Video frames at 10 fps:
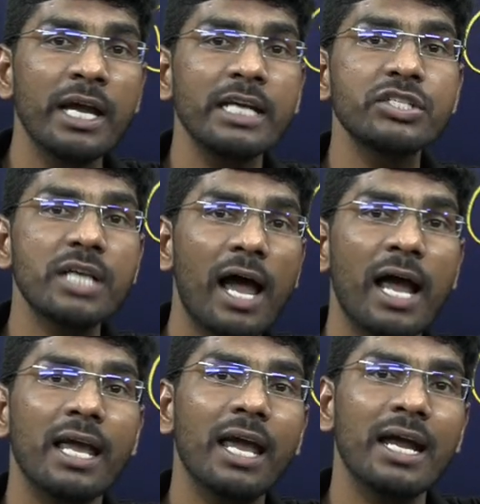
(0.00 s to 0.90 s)
h
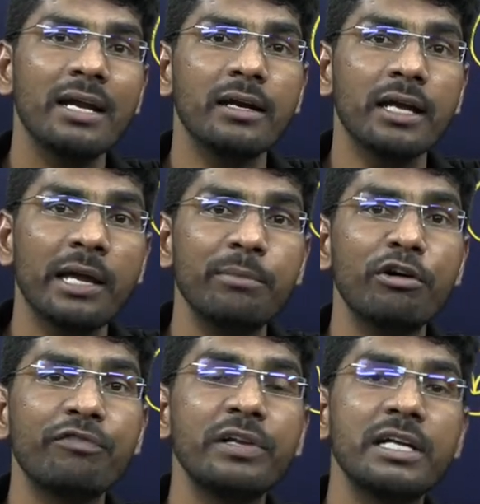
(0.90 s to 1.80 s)
i n
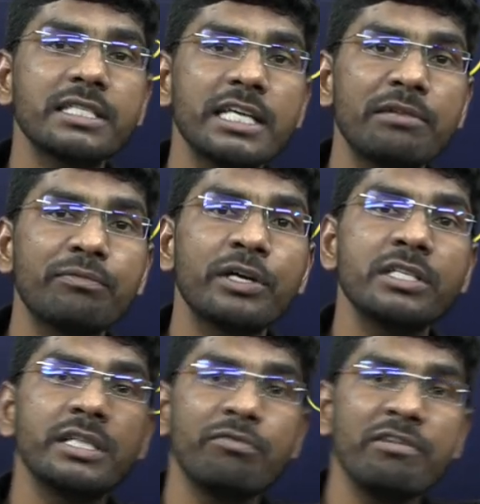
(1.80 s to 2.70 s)
hemophilus
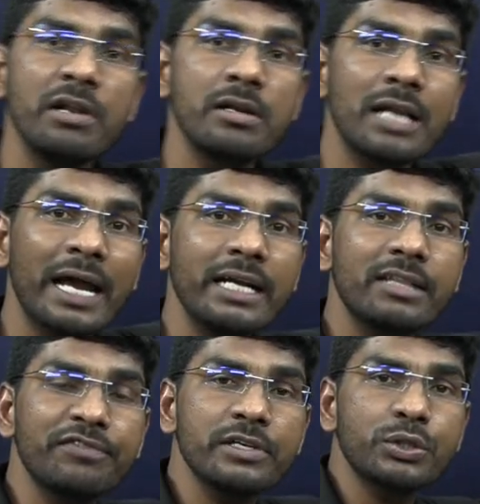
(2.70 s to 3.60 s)
influenzae we will write
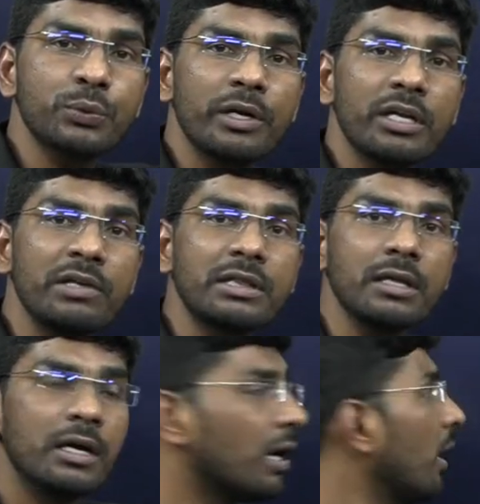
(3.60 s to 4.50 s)
the first one with
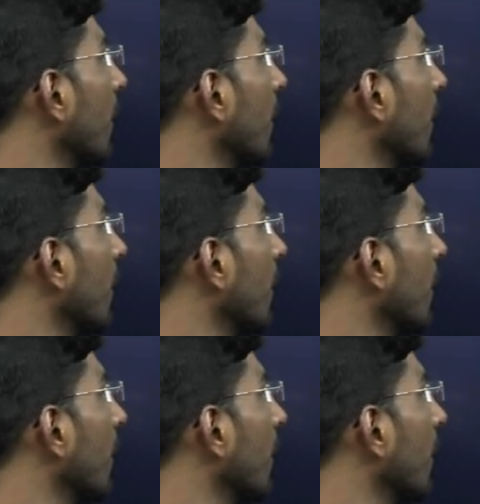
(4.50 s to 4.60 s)
uh,